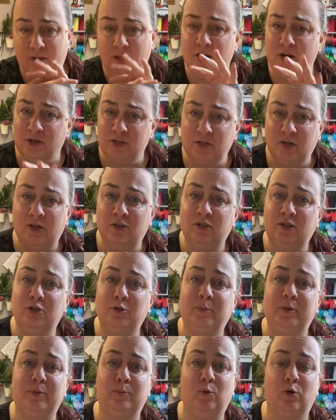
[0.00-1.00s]
And I'll talk a
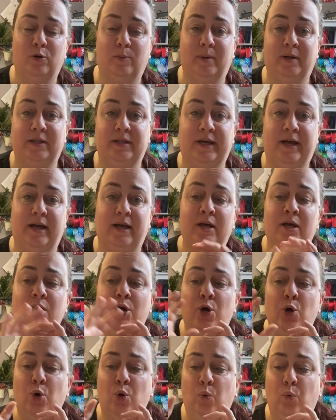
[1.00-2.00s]
little bit more about that
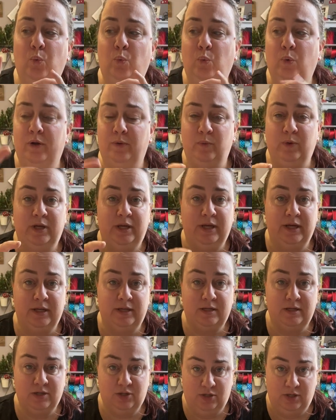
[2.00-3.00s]
when we
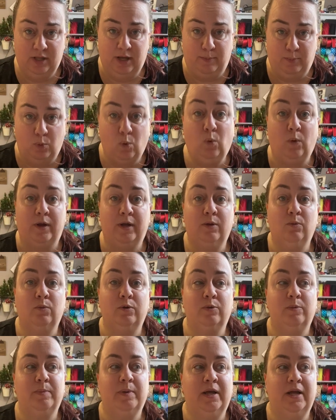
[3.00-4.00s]
get to that point
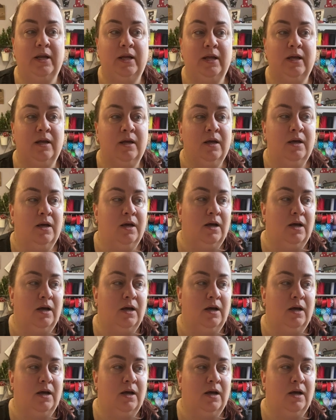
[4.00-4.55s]
when we're painting.